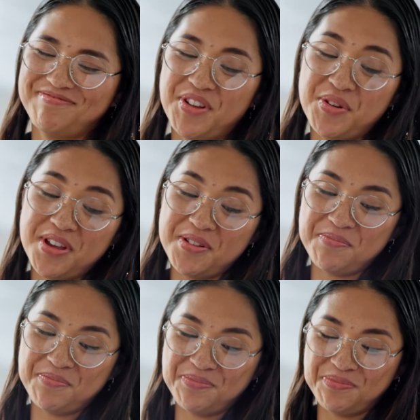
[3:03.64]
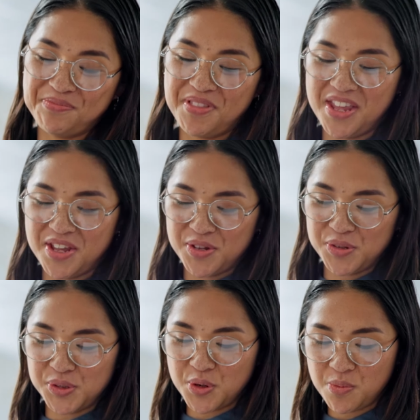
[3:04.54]
to lodge your expression of
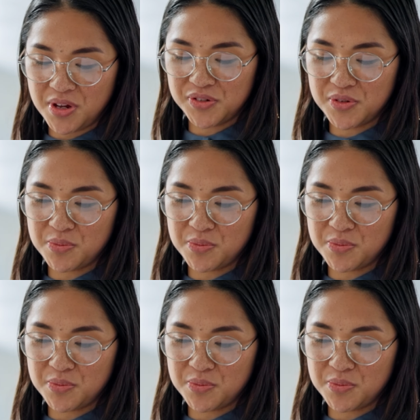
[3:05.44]
interest.